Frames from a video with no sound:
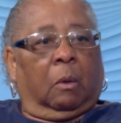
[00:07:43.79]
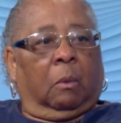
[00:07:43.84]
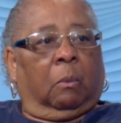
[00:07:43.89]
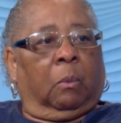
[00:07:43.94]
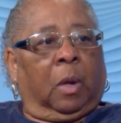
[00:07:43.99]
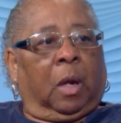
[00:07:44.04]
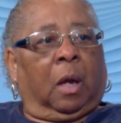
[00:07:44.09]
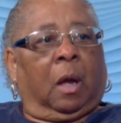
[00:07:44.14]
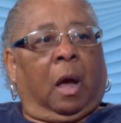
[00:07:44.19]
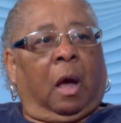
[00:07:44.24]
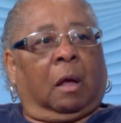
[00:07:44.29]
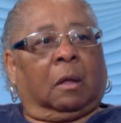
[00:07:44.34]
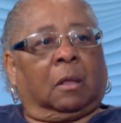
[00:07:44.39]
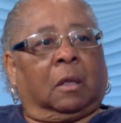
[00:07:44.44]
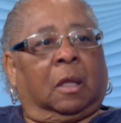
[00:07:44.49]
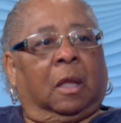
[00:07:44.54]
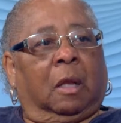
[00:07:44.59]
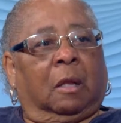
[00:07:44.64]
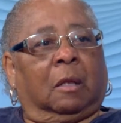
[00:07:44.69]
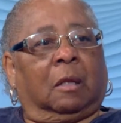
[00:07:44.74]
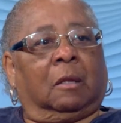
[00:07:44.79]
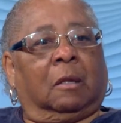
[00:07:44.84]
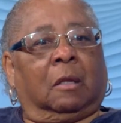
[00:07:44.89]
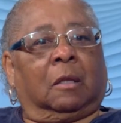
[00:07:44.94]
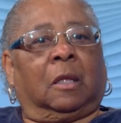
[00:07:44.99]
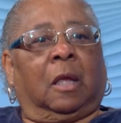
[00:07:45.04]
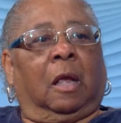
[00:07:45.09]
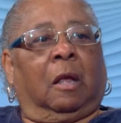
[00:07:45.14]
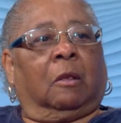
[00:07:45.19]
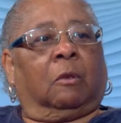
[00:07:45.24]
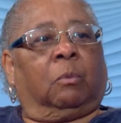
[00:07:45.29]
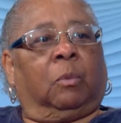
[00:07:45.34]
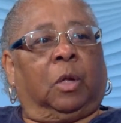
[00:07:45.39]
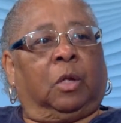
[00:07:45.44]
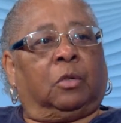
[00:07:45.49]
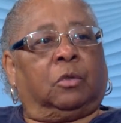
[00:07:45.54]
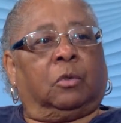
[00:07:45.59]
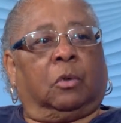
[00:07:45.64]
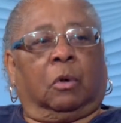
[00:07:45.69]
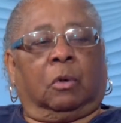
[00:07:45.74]
These are the things
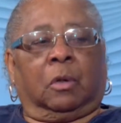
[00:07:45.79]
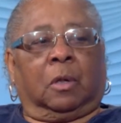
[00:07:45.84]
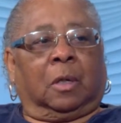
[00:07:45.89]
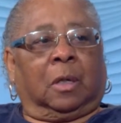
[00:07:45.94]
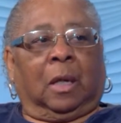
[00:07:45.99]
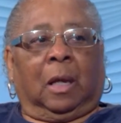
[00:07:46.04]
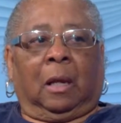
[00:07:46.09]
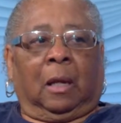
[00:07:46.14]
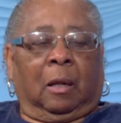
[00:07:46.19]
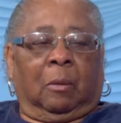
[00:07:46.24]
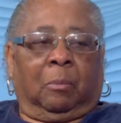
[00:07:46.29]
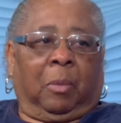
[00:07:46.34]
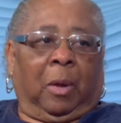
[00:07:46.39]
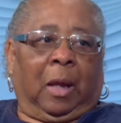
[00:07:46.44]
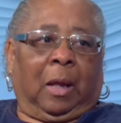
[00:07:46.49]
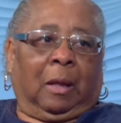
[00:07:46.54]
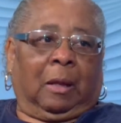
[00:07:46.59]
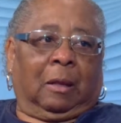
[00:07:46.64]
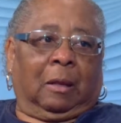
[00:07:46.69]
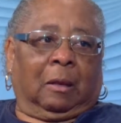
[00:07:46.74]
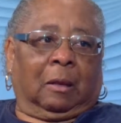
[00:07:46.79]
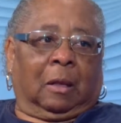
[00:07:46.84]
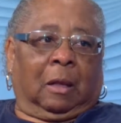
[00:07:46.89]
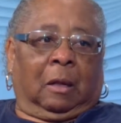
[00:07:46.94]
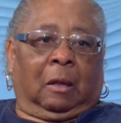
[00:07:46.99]
we do on a daily basis,